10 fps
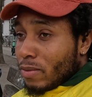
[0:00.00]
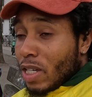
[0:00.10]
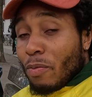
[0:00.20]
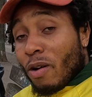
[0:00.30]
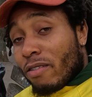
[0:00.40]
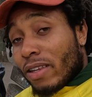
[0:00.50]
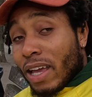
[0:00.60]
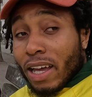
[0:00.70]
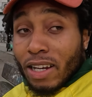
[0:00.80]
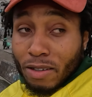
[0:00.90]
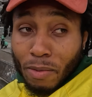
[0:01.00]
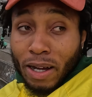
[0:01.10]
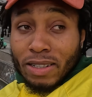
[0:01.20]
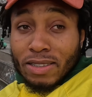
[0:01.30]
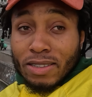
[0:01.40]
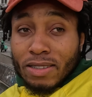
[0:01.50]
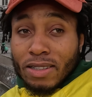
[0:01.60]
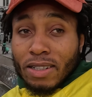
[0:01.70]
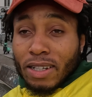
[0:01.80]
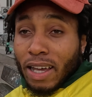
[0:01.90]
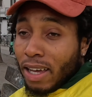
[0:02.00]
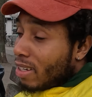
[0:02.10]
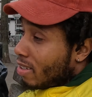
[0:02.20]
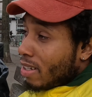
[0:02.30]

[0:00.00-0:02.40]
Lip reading: keep on retaining, man. Yeah.